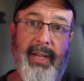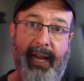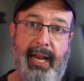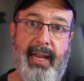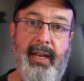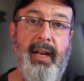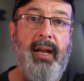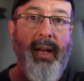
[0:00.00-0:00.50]

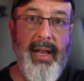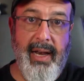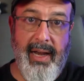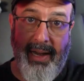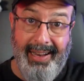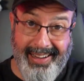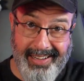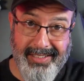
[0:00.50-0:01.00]
again,
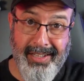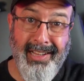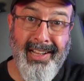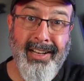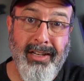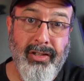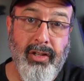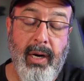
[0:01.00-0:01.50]
Link is in
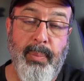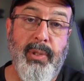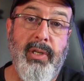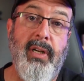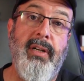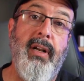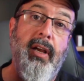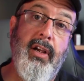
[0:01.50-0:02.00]
the
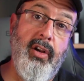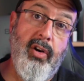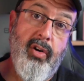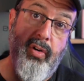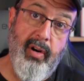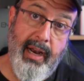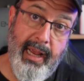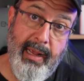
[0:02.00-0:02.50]
description.
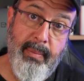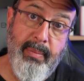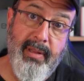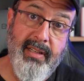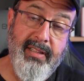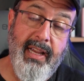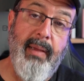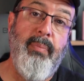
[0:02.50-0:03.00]
Grab
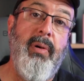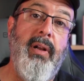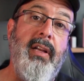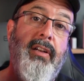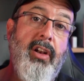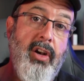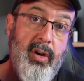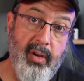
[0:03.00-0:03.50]
the
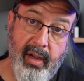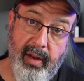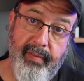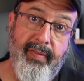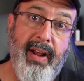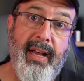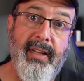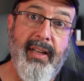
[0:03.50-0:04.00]
template, look at
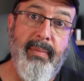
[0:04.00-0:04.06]
file